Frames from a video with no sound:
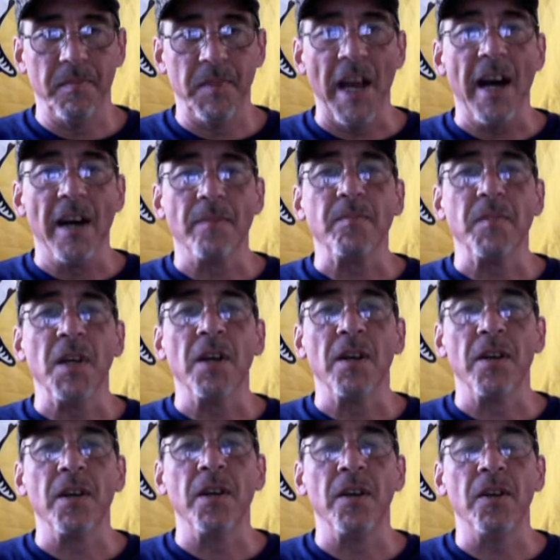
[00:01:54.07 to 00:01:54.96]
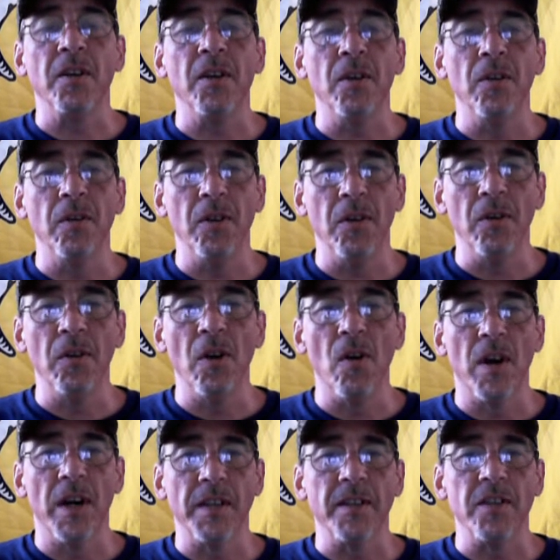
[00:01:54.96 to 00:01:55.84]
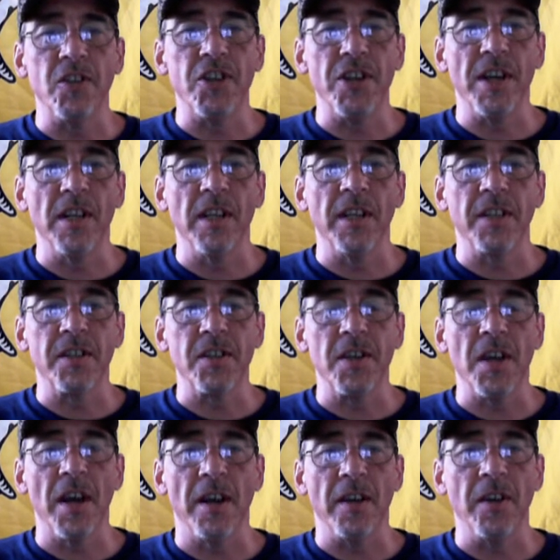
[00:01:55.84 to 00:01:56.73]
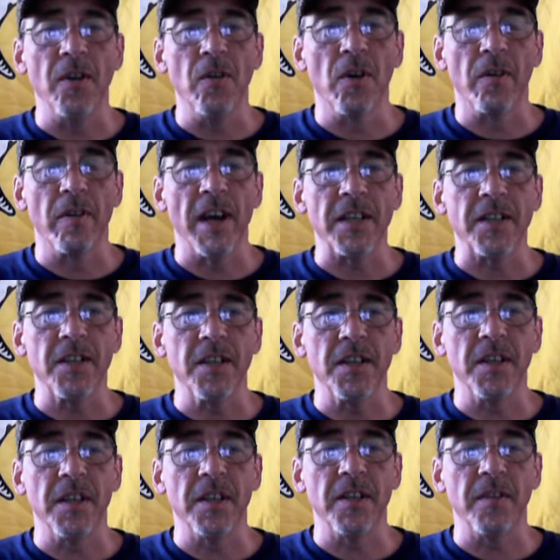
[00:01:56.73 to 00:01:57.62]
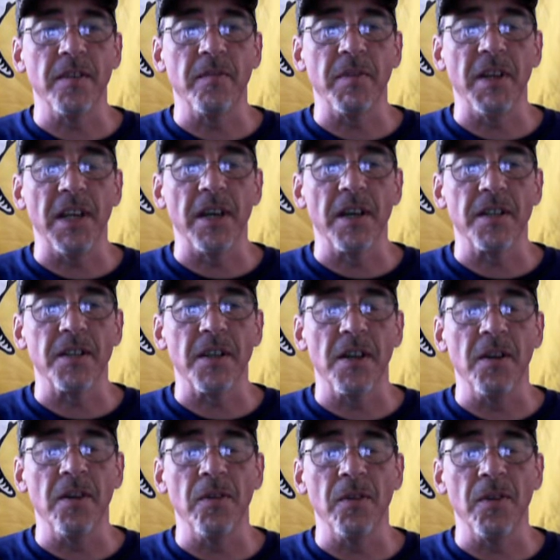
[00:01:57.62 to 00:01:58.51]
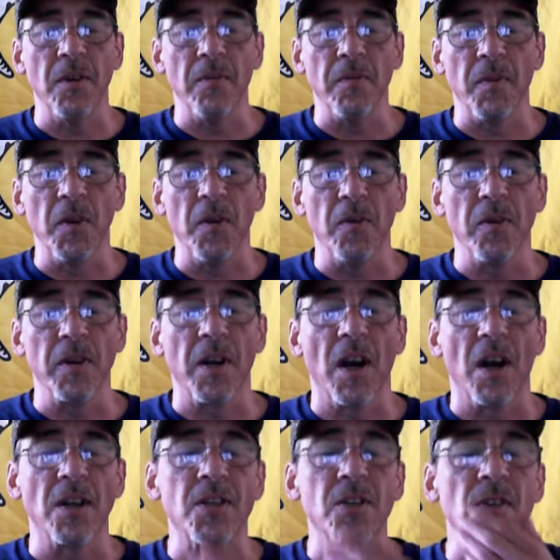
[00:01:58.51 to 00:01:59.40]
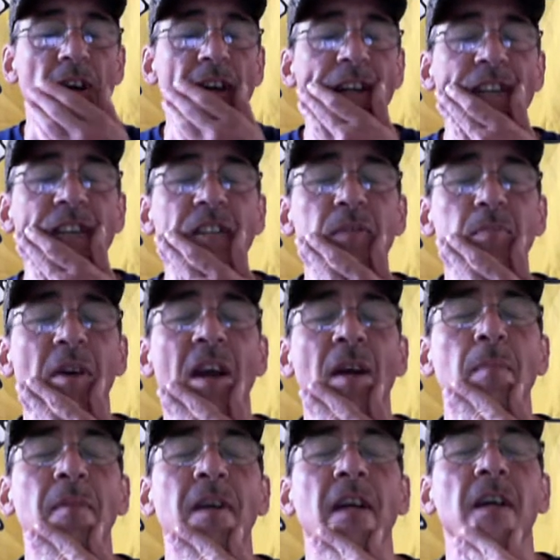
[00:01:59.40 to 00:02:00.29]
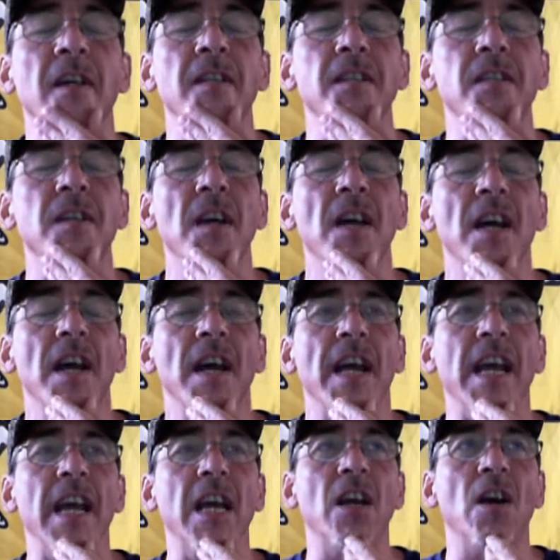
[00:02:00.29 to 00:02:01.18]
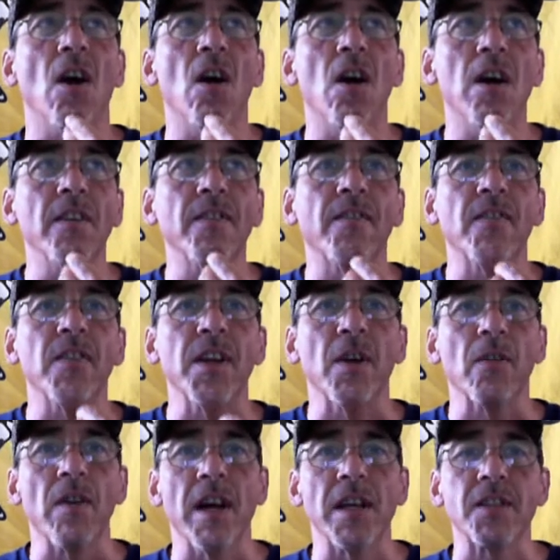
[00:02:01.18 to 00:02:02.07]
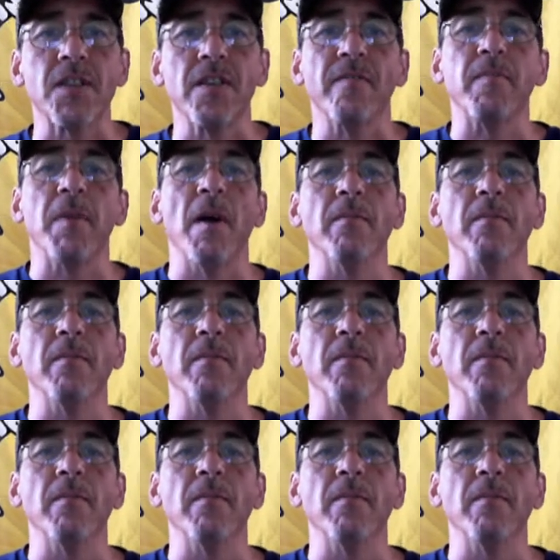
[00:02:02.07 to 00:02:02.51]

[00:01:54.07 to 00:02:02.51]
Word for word: yeah, you you you you go on the shit list. Yeah, you arrested because you you you incarcerated this man because he called for the arrest of